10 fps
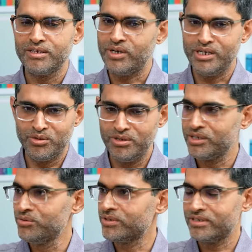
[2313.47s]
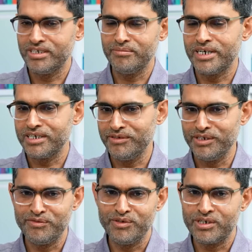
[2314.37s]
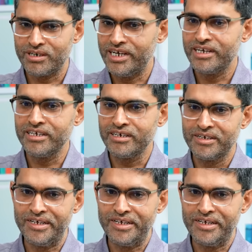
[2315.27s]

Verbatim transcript: So I told recruiter, doesn't matter even if you were hiring